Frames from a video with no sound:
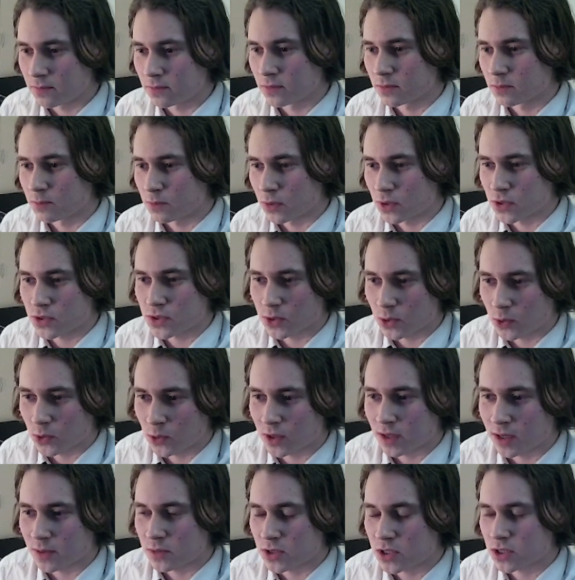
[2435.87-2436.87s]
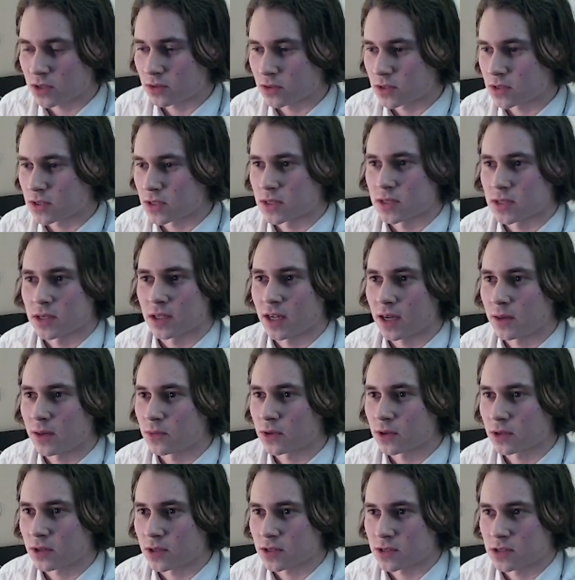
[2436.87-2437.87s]
person who commissioned this is a
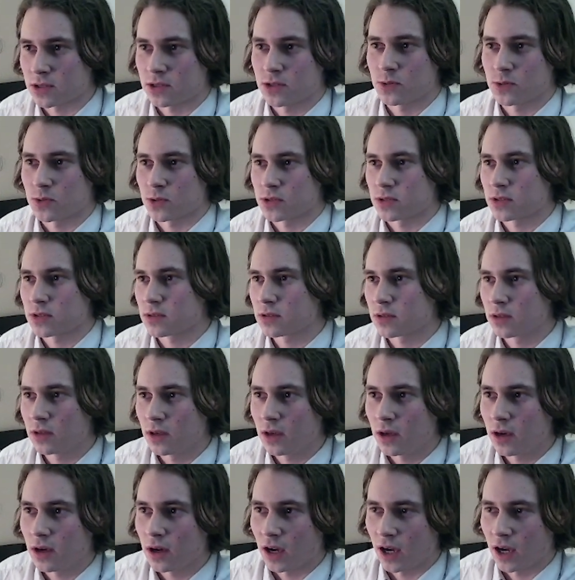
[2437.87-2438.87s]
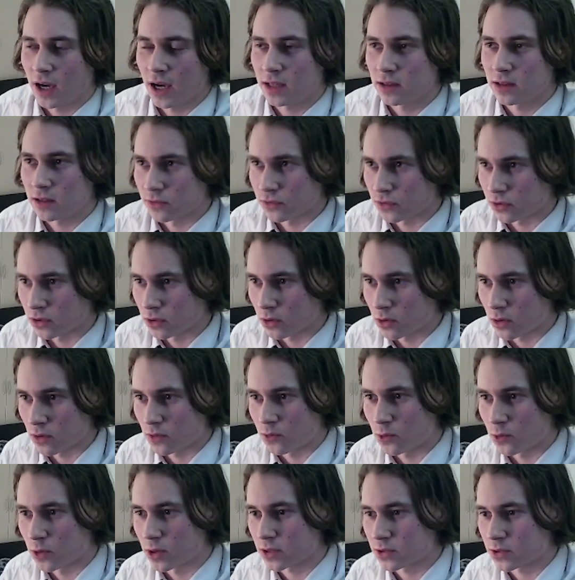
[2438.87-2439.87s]
gamer, because this was hell of a lot
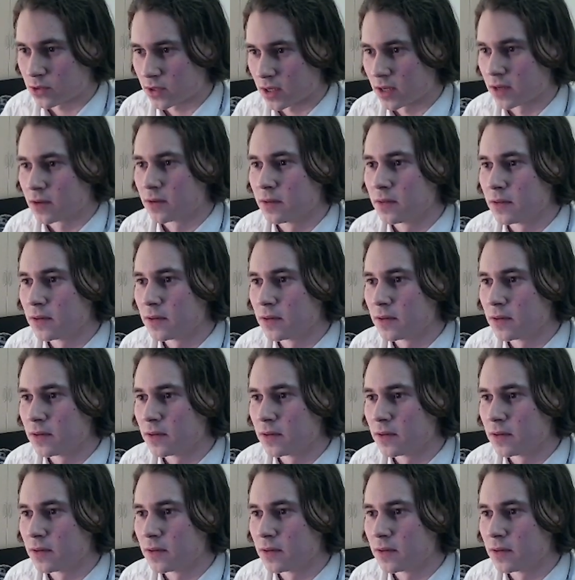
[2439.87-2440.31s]
of work to get.